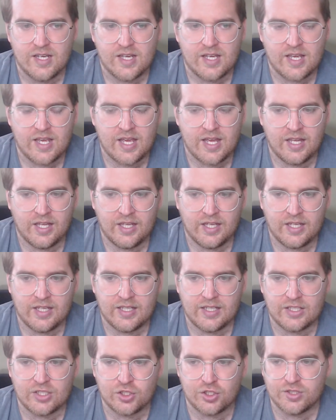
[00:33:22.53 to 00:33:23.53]

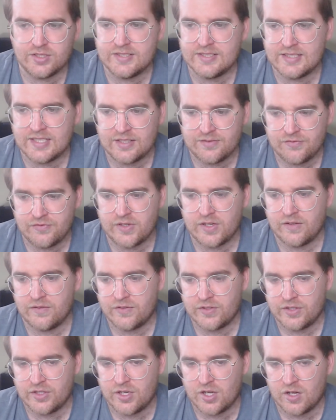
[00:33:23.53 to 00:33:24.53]
a good scheme fit
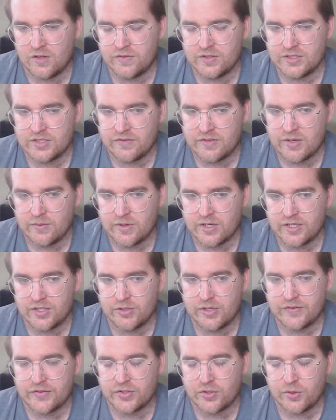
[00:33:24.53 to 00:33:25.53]
for the Dolphins if they wanted to go
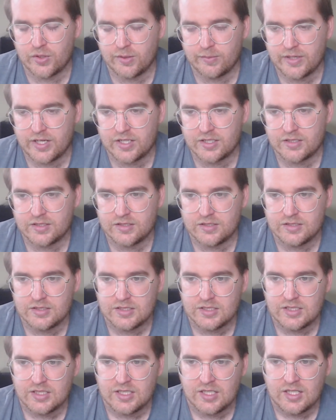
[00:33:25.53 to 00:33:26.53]
after quarterback.
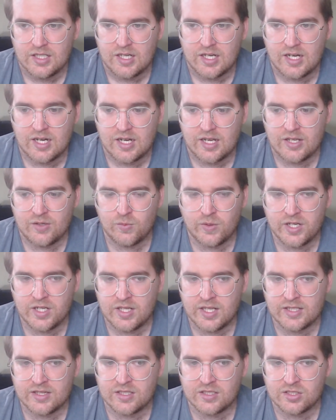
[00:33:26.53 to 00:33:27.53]
And one of
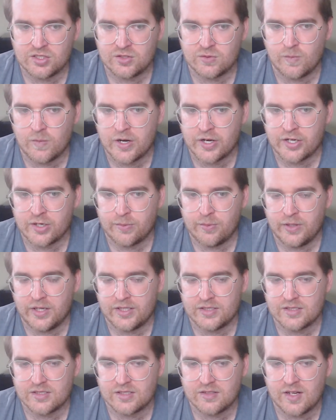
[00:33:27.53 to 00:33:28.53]
the smarter
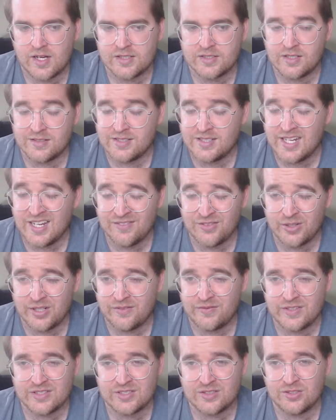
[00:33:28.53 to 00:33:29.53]
players in the class. Doesn't have great
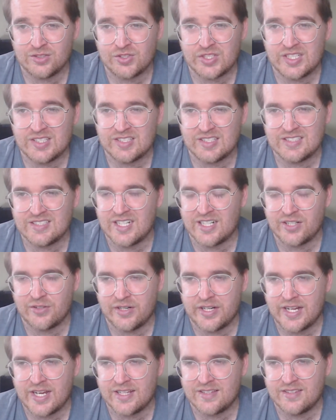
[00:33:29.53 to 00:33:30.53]
physical traits. Like he's not a
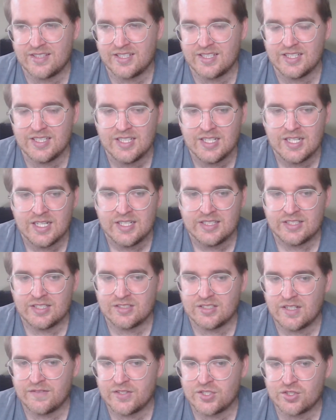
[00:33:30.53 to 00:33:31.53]
great athlete.
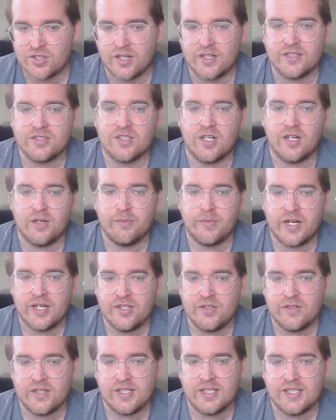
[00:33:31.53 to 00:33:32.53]
Doesn't have the strongest arm, but I
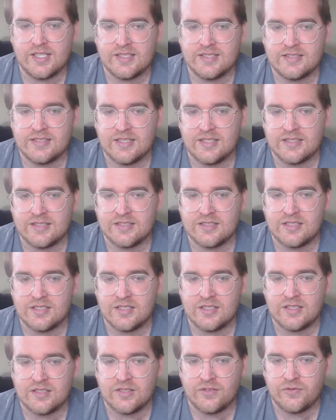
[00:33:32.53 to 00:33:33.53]
do think he sees
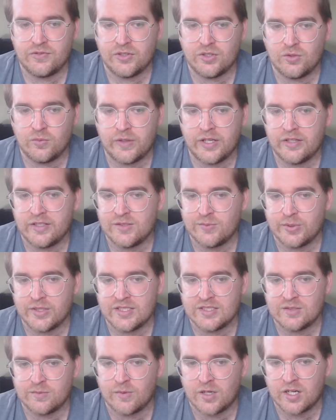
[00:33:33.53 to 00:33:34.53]
the field well. He's pretty
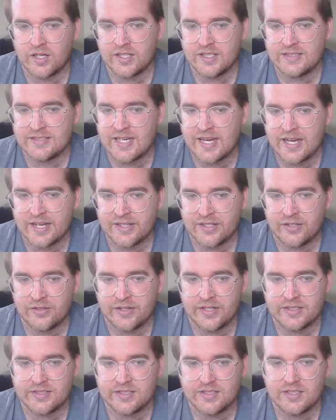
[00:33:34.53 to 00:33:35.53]
smart. He's
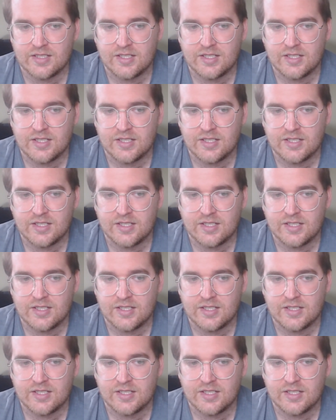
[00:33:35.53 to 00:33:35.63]
accurate.